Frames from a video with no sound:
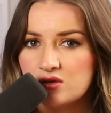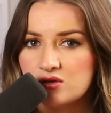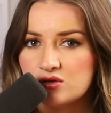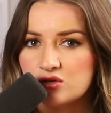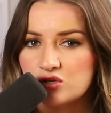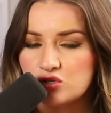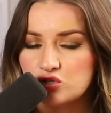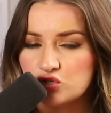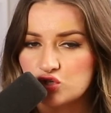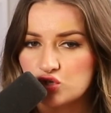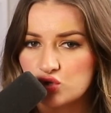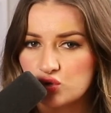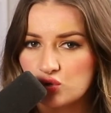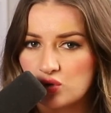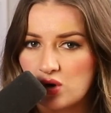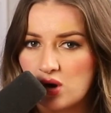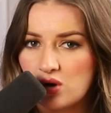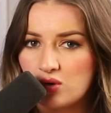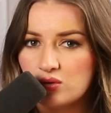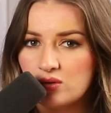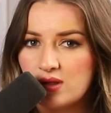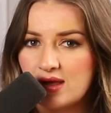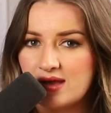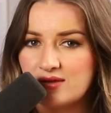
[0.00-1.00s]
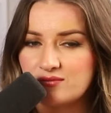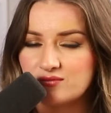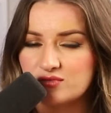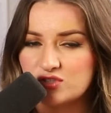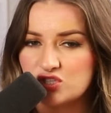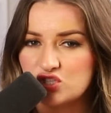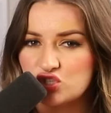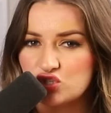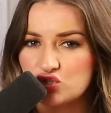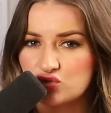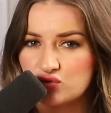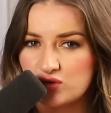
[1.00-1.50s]
control and
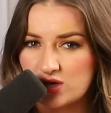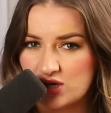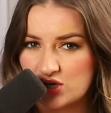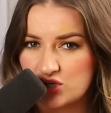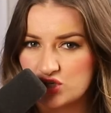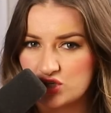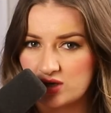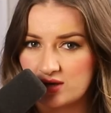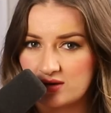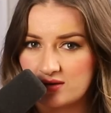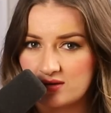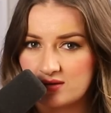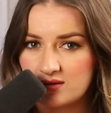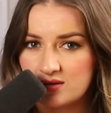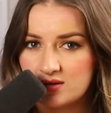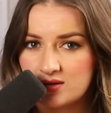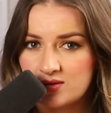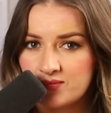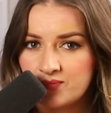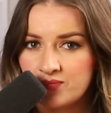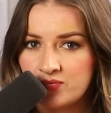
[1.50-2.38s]
restriction